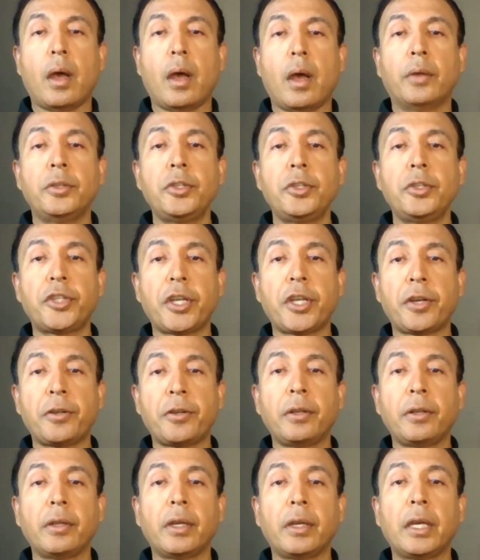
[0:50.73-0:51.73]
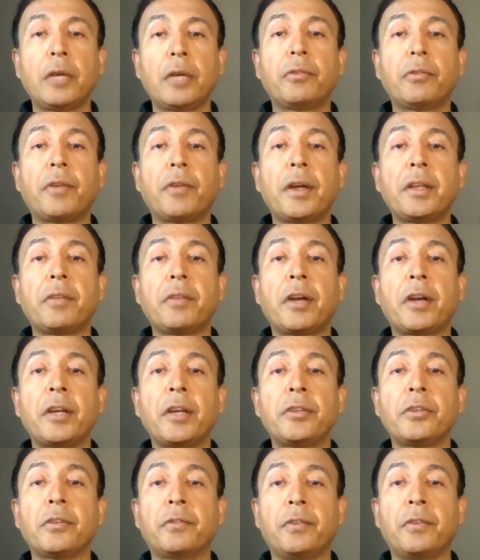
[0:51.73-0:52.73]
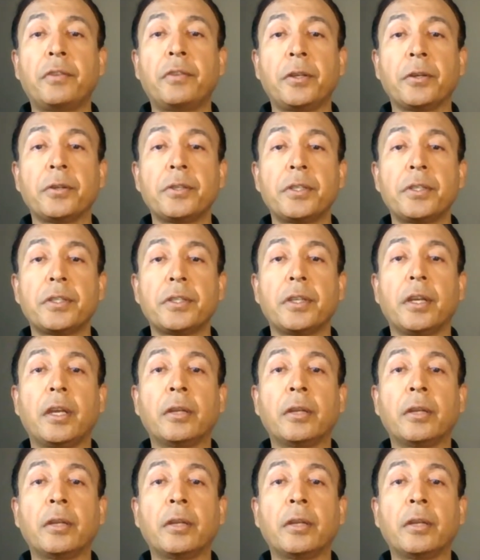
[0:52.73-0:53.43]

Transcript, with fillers: On this channel, you'll find a variety of videos